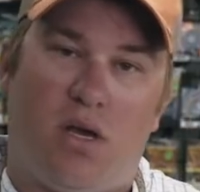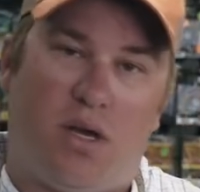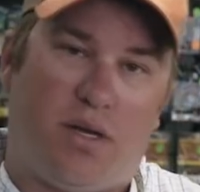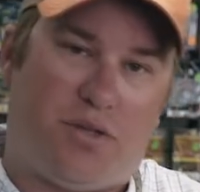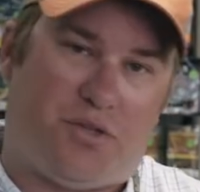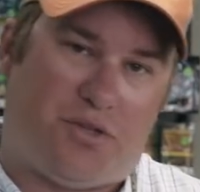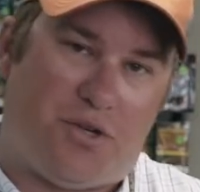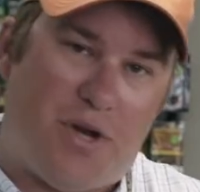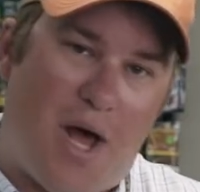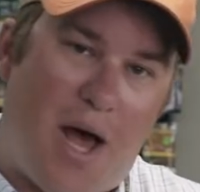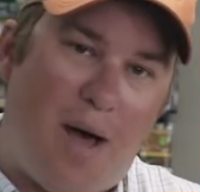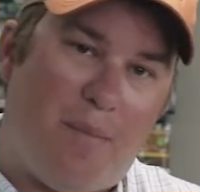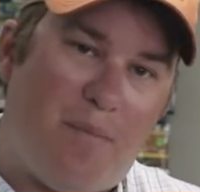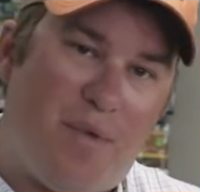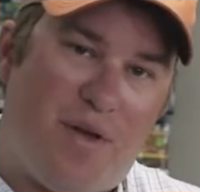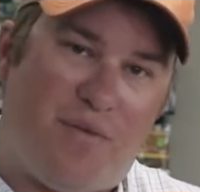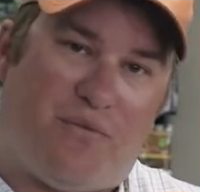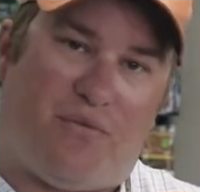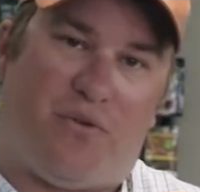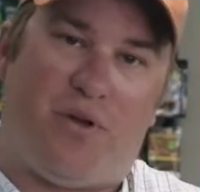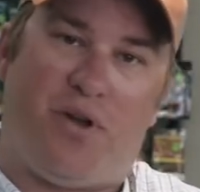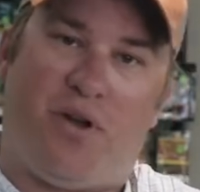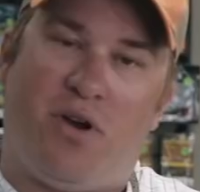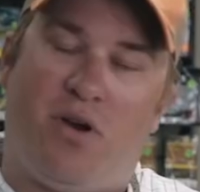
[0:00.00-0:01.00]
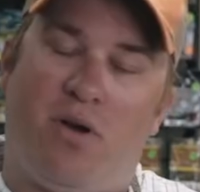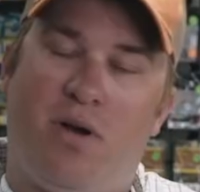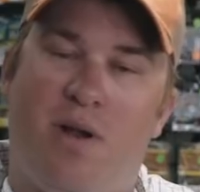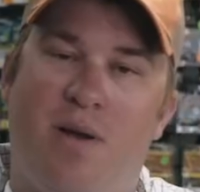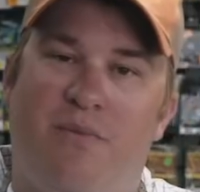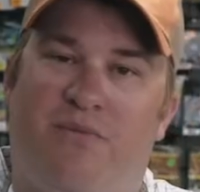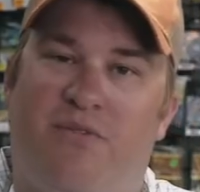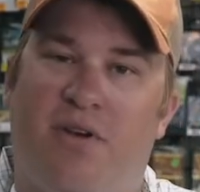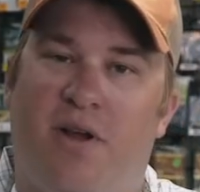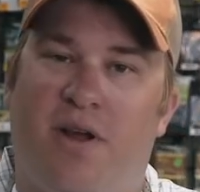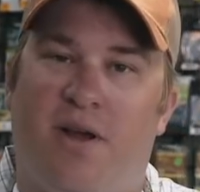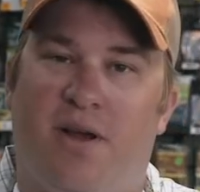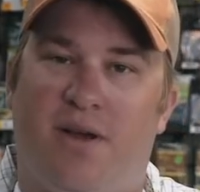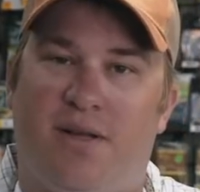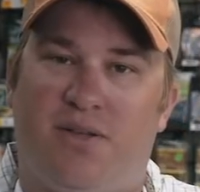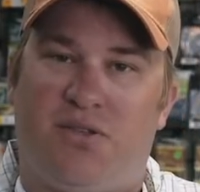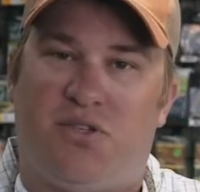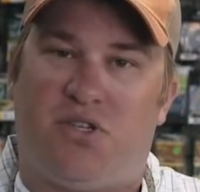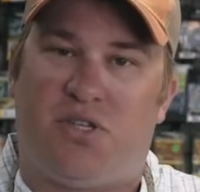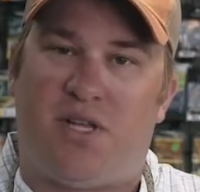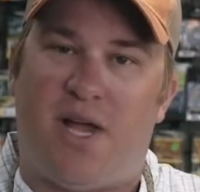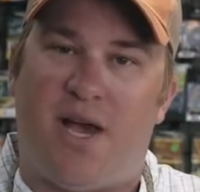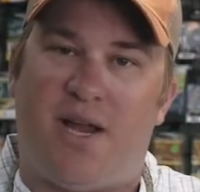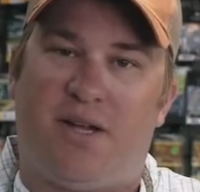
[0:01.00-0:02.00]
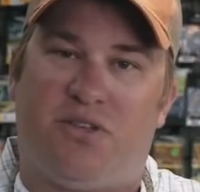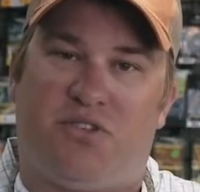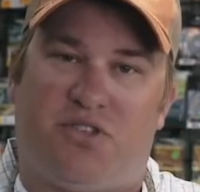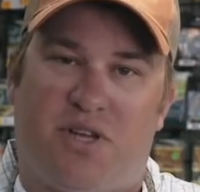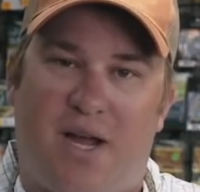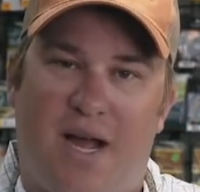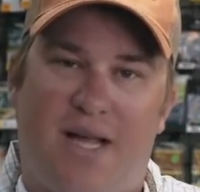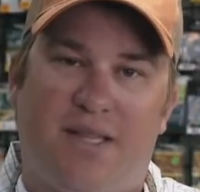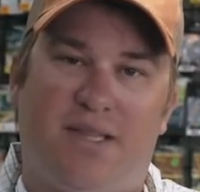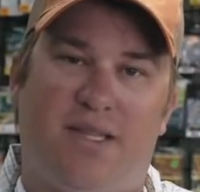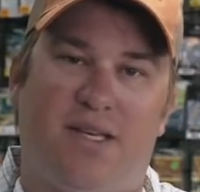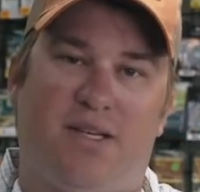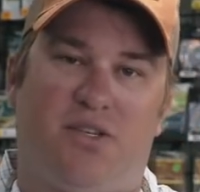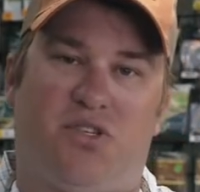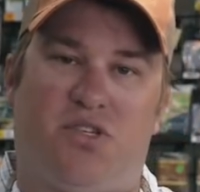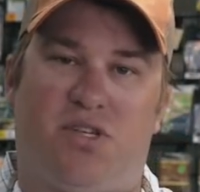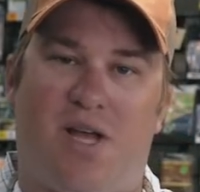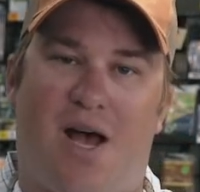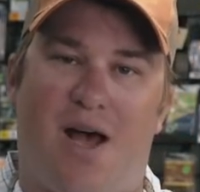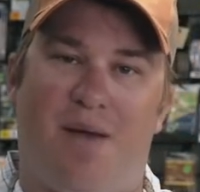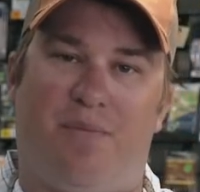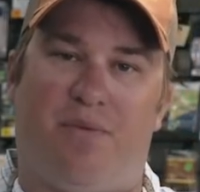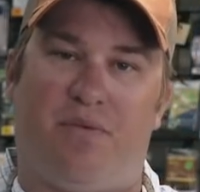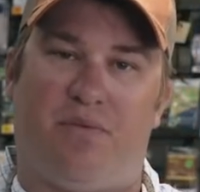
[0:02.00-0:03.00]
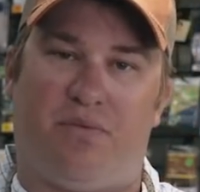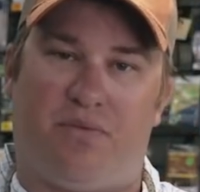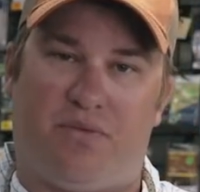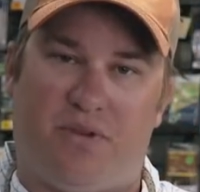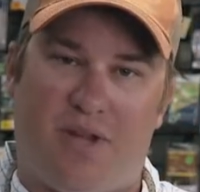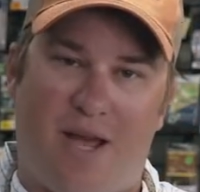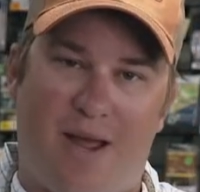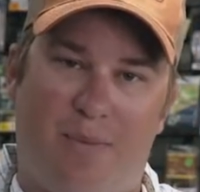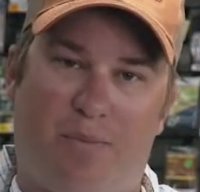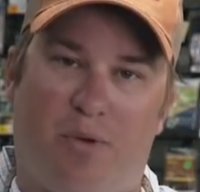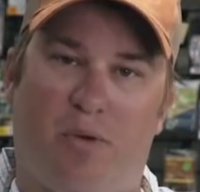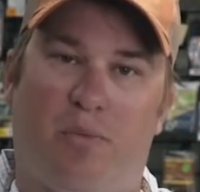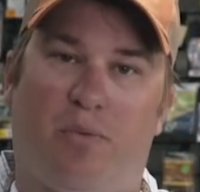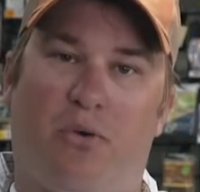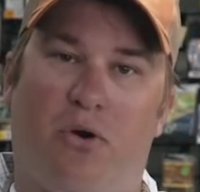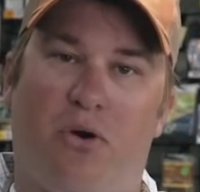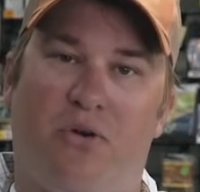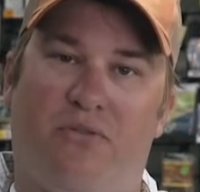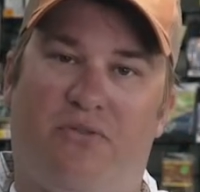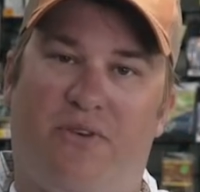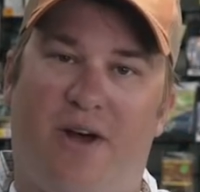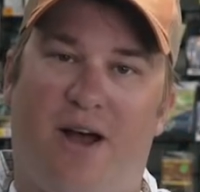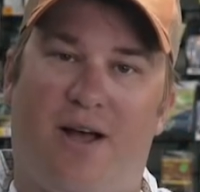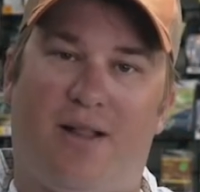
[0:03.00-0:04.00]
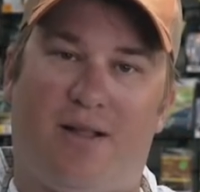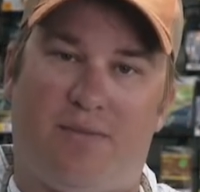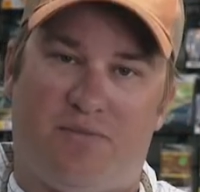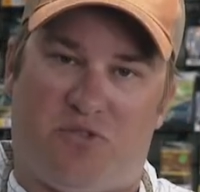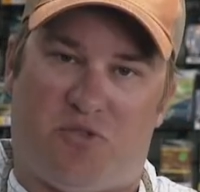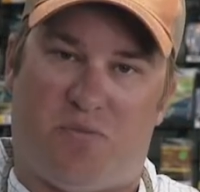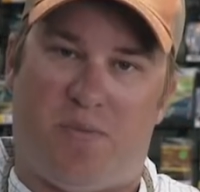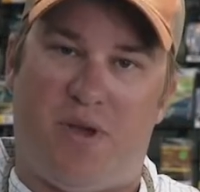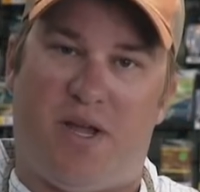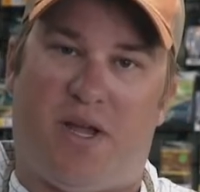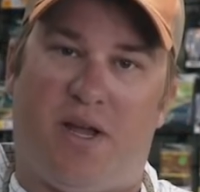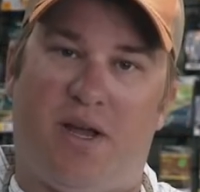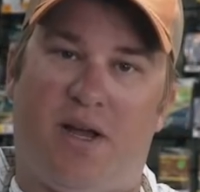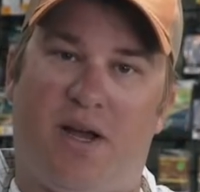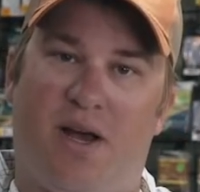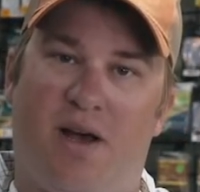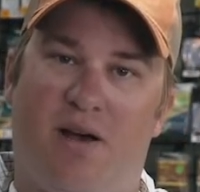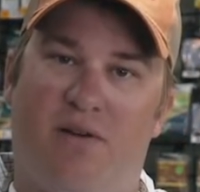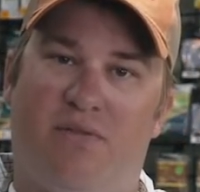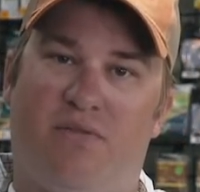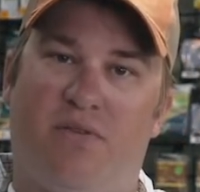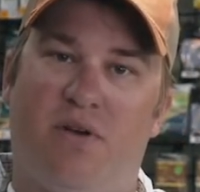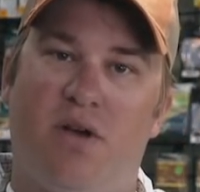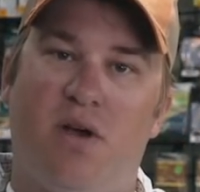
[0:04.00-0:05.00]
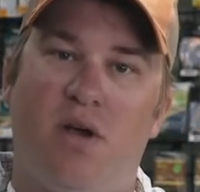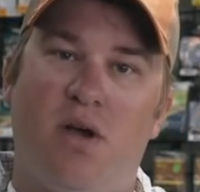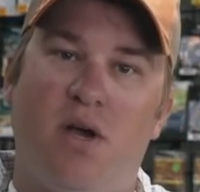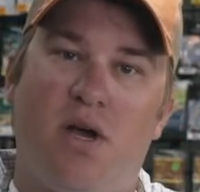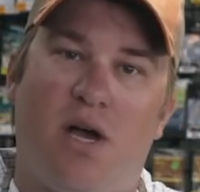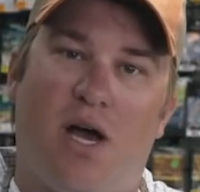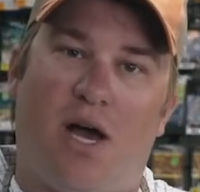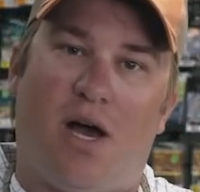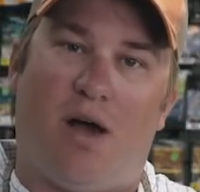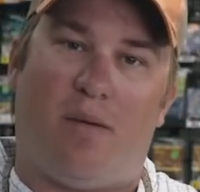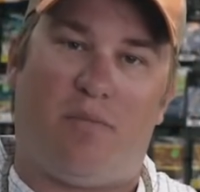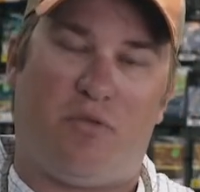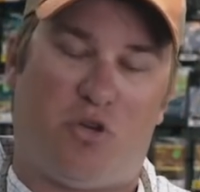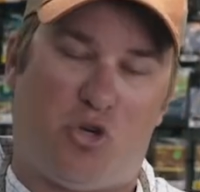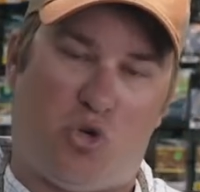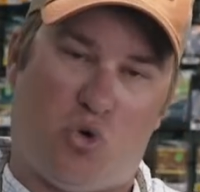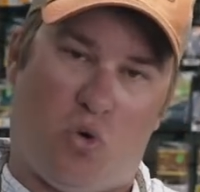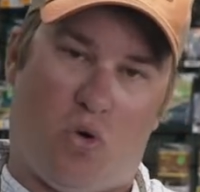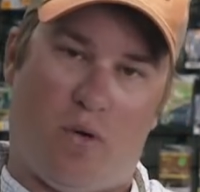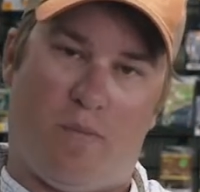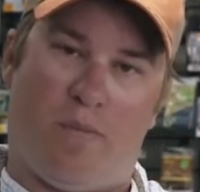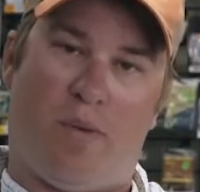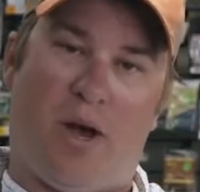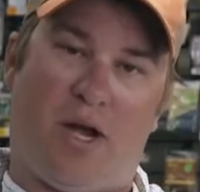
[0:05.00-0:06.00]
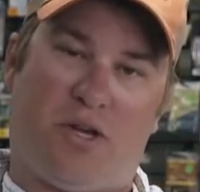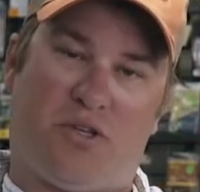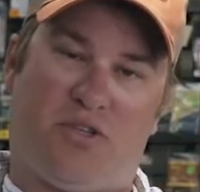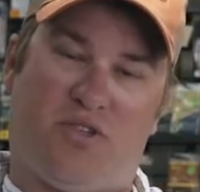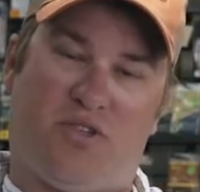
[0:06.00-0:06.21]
It's not meant for Euro nymphing. Instead, it's got this type of taper profile I'm speaking of, short buck